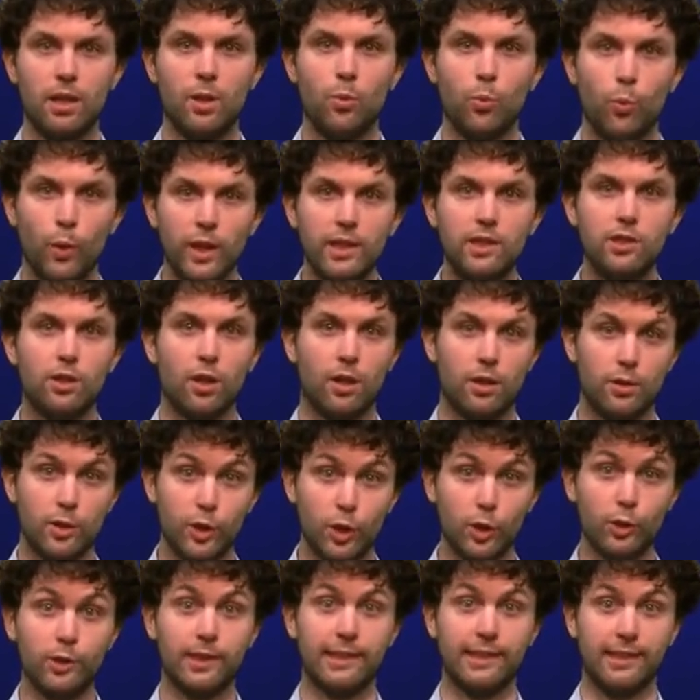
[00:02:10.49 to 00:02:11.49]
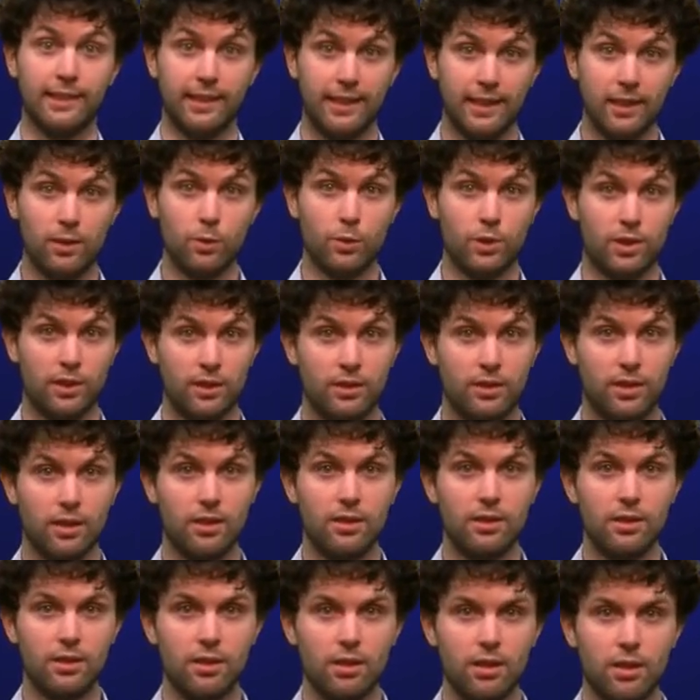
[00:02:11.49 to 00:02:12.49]
which are usually
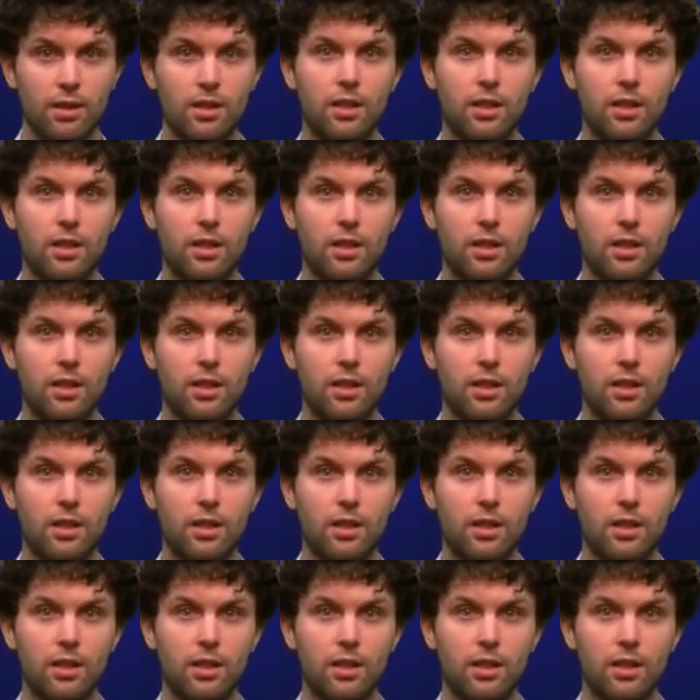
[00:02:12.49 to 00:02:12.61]
inconsistent,